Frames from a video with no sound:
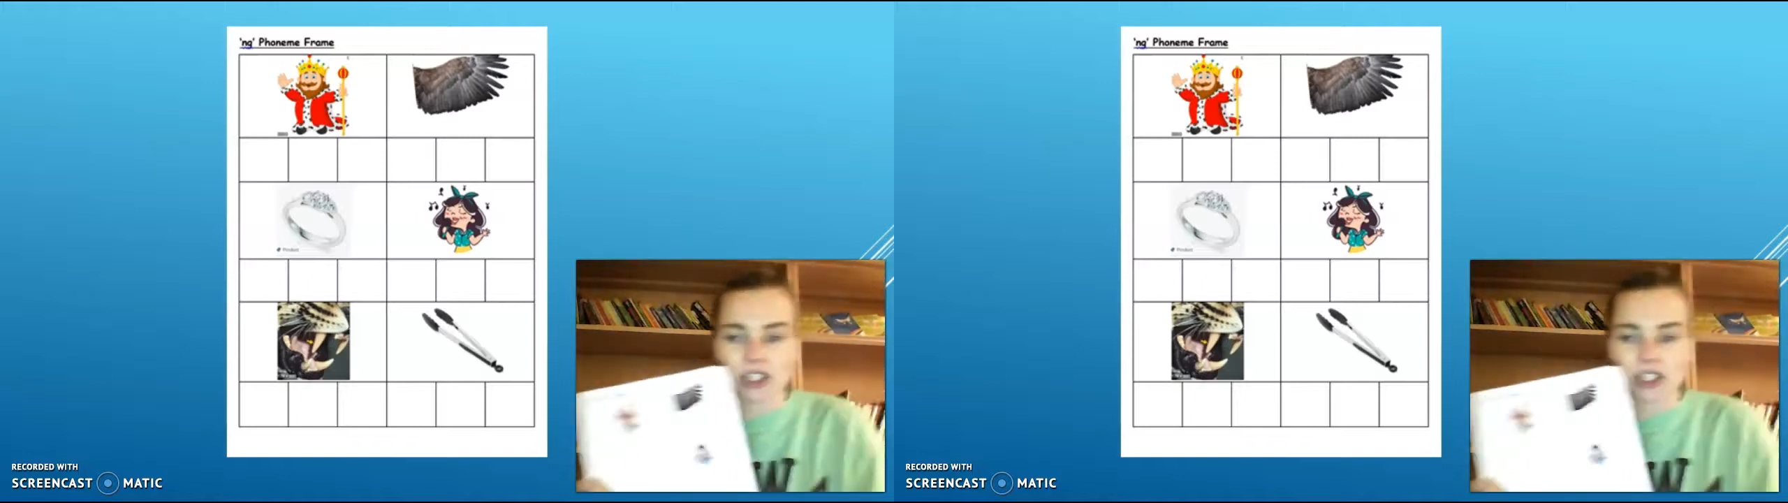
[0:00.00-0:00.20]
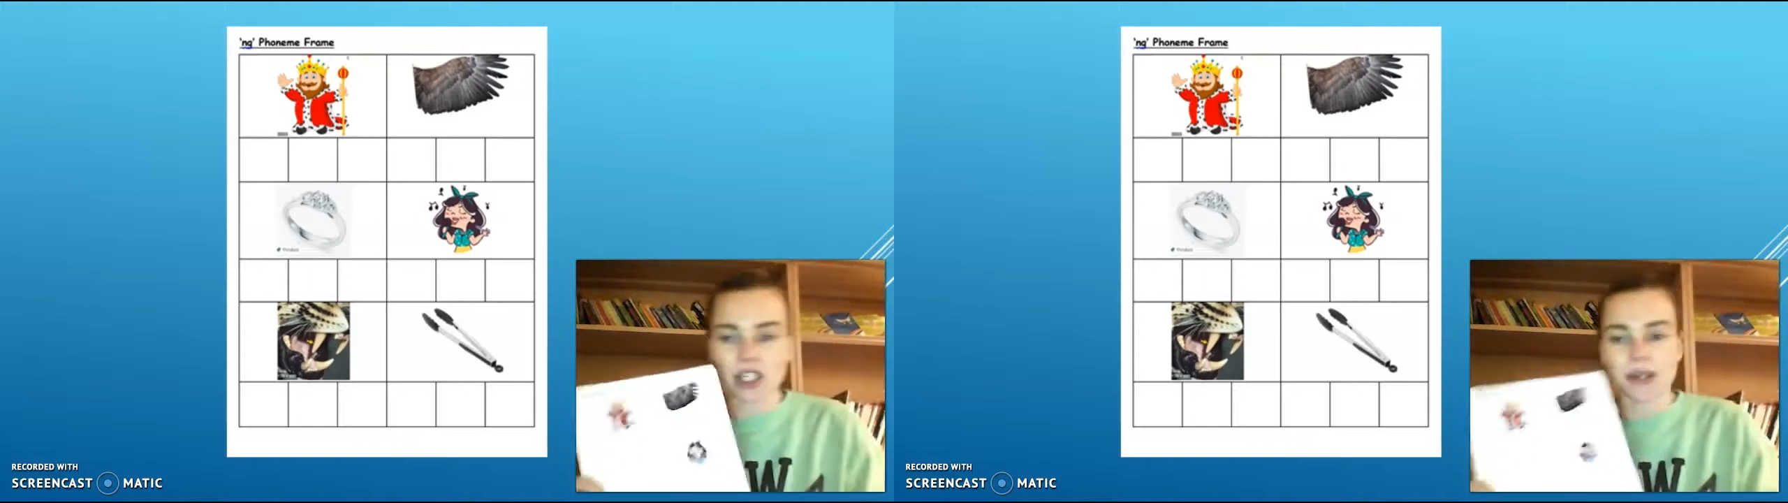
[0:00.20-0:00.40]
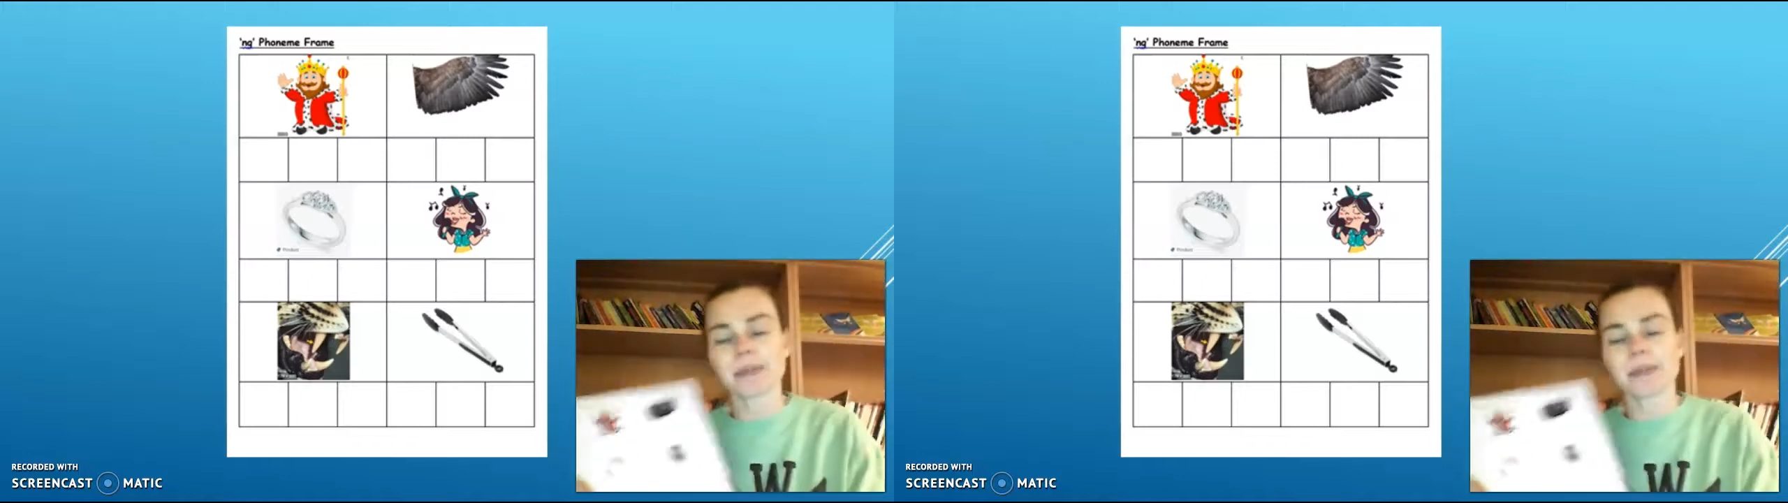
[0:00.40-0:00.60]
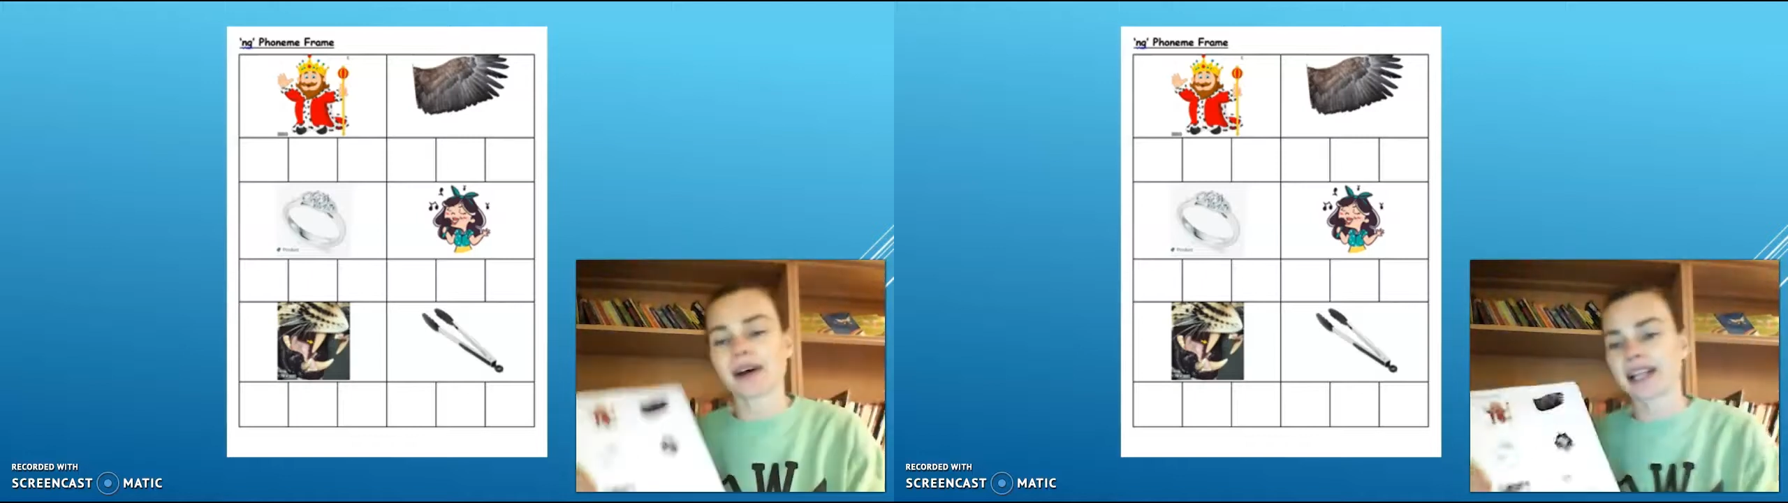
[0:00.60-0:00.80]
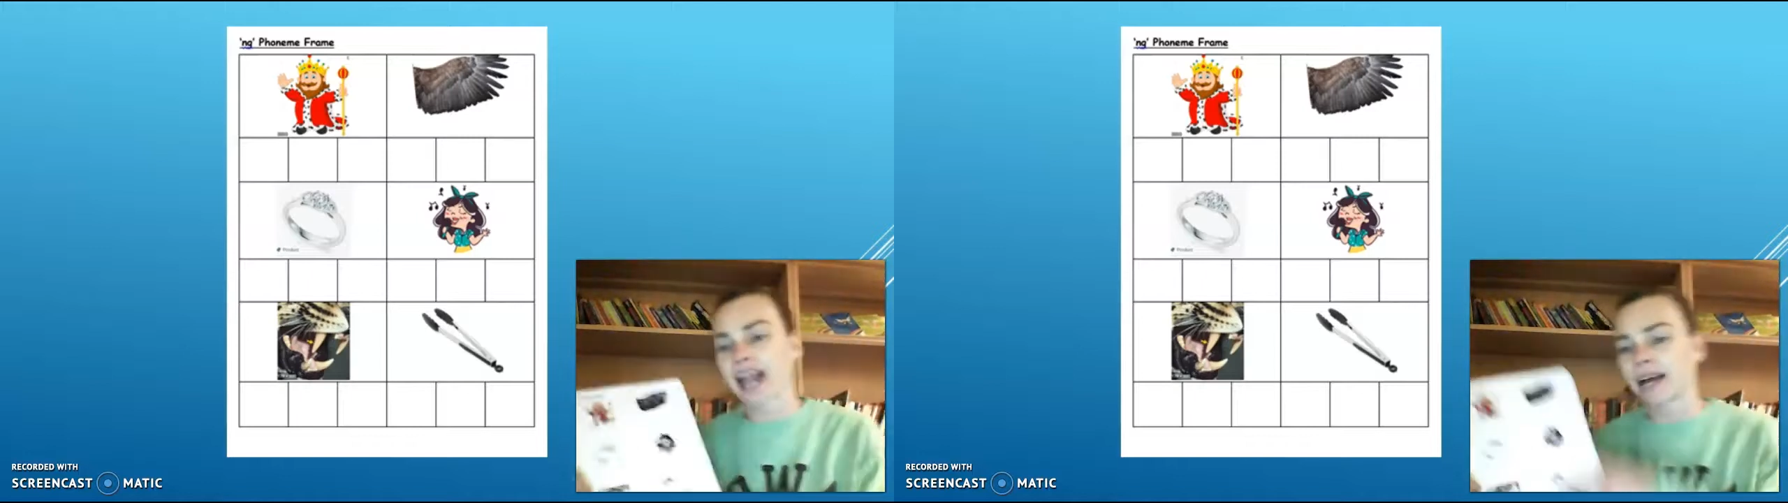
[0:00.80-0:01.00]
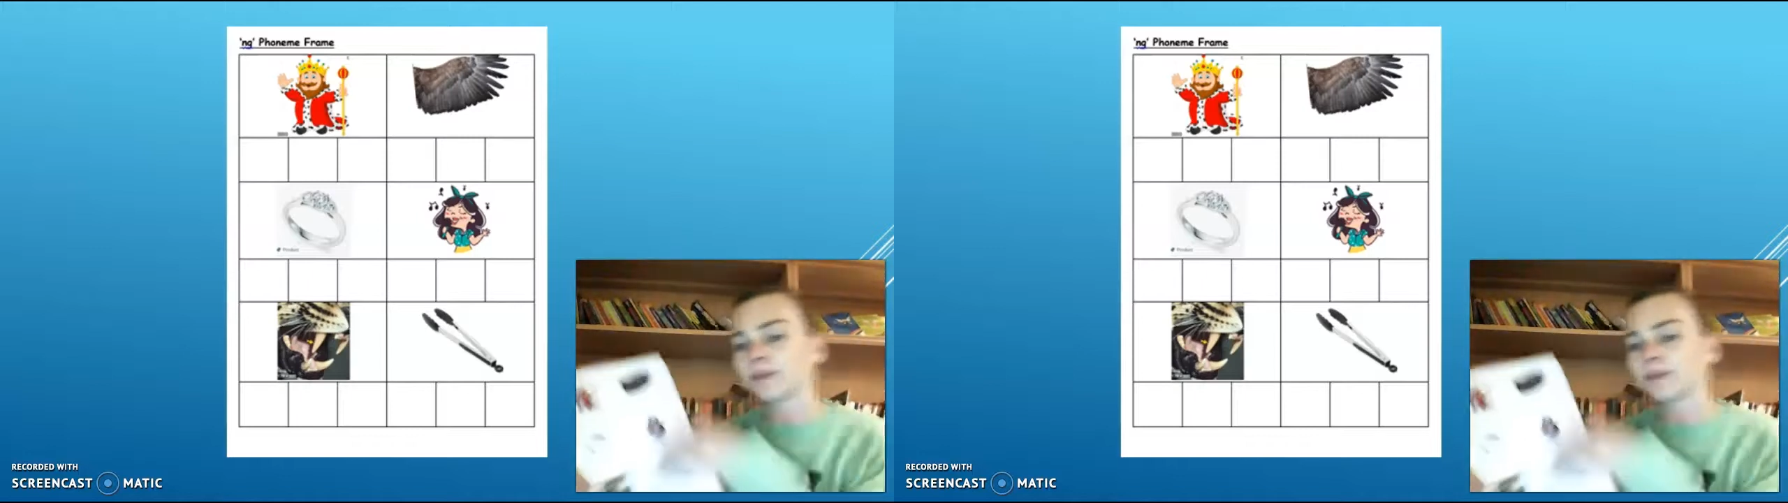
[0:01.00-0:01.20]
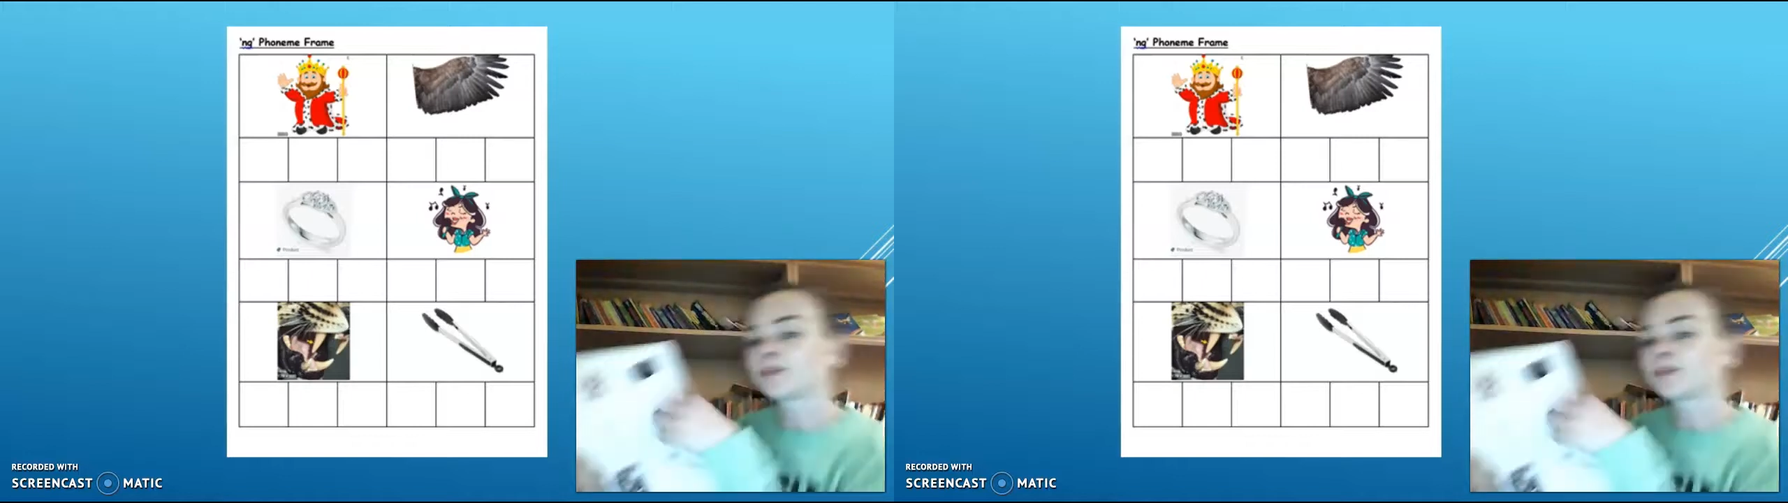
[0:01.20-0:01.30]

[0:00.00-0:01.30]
to doing by now.